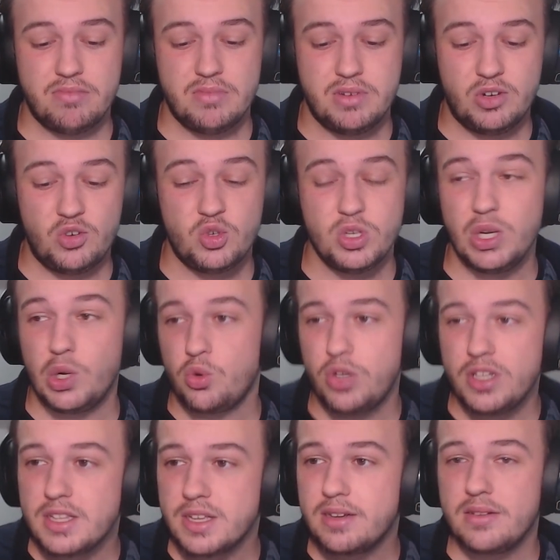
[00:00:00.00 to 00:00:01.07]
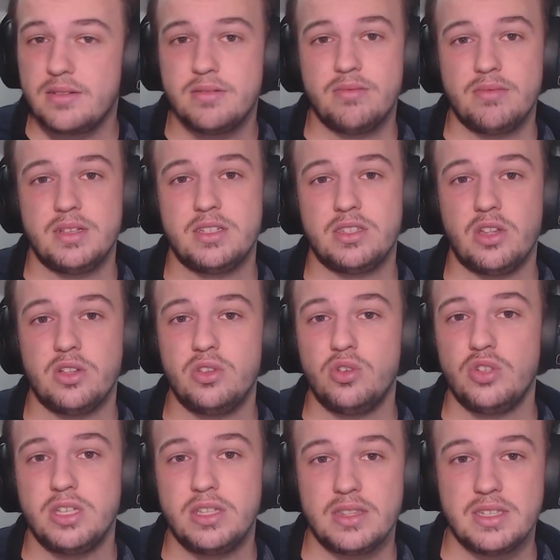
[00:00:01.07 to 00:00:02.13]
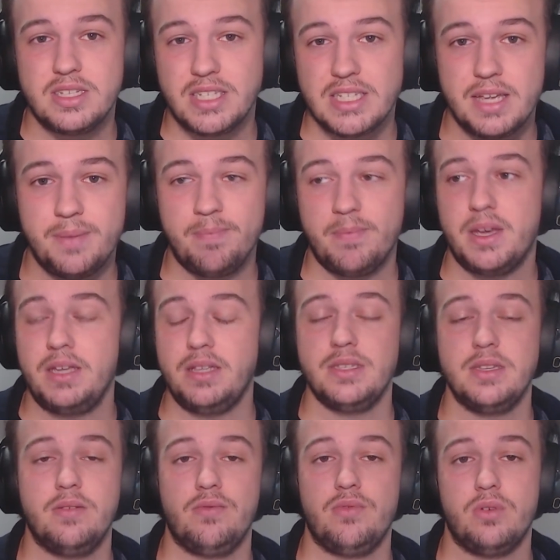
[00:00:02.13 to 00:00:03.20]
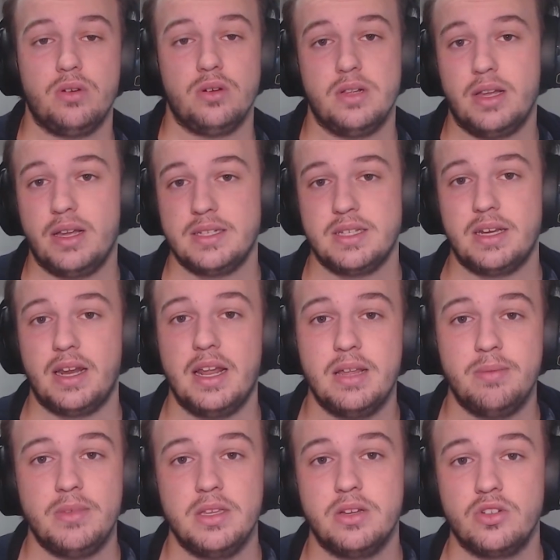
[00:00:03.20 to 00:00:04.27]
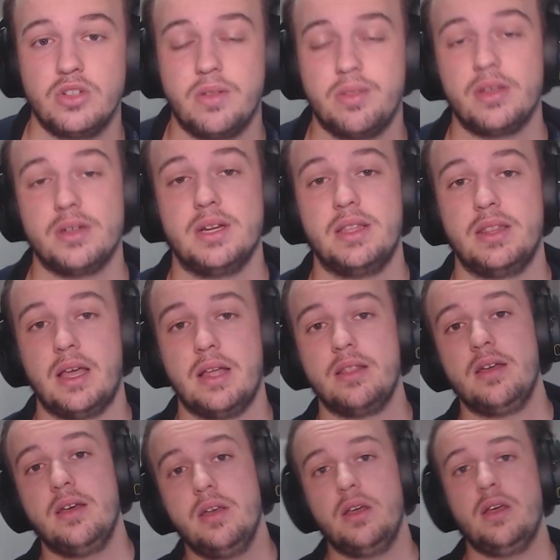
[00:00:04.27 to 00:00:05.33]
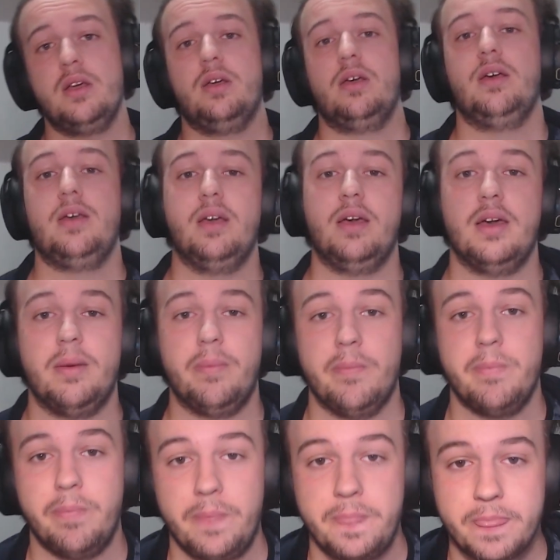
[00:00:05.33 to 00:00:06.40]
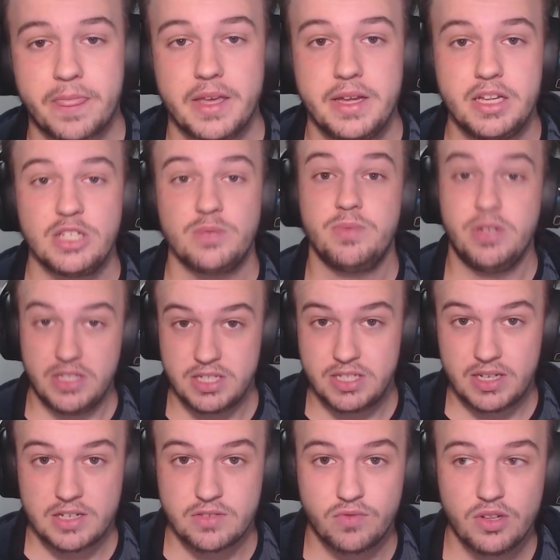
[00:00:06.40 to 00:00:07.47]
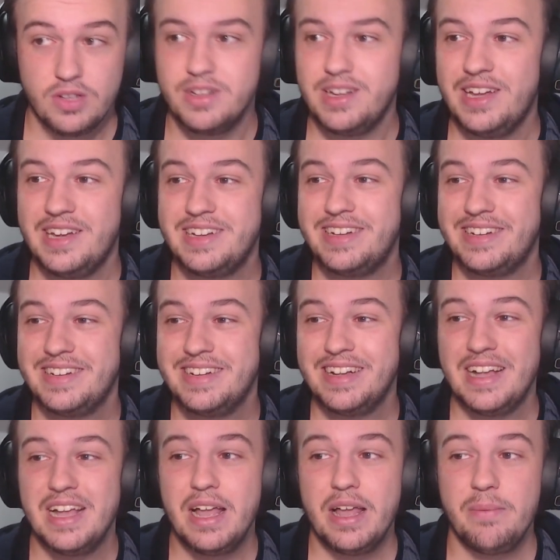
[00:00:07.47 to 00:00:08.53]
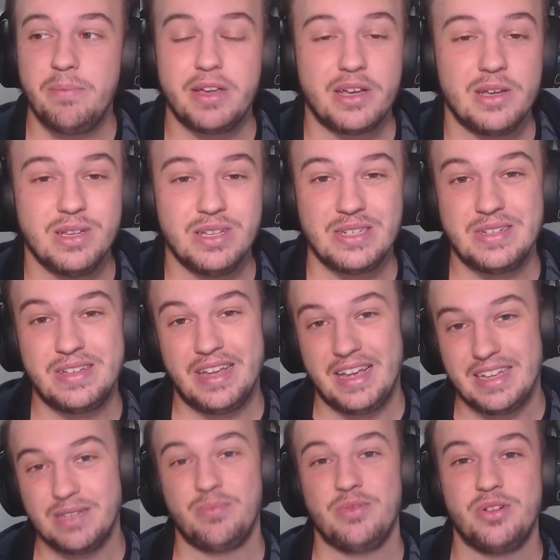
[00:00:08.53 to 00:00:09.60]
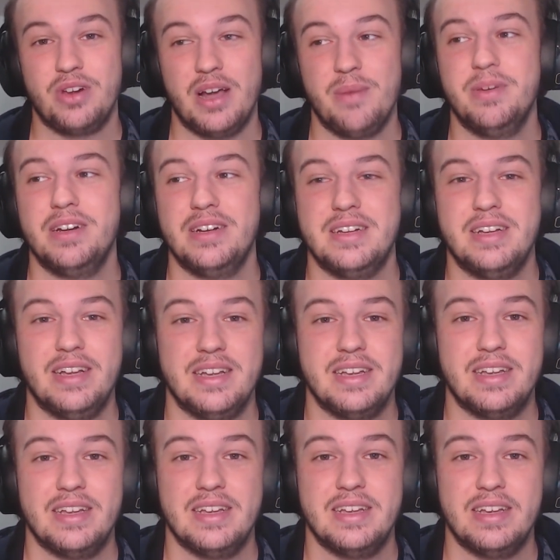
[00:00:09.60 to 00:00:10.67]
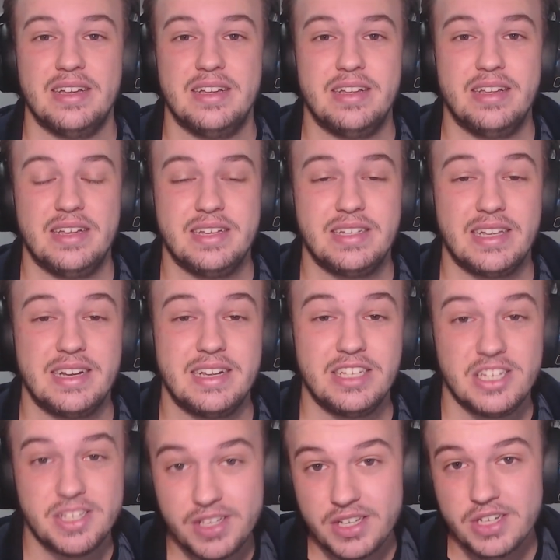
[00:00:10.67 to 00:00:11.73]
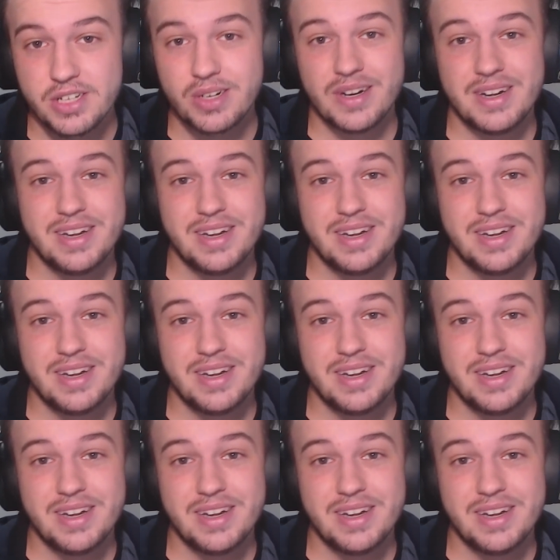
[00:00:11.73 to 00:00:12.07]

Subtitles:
rewritten. It's not using the same base for as an enemy or something like that. It is pretty stressful because as a programmer, as an engineer,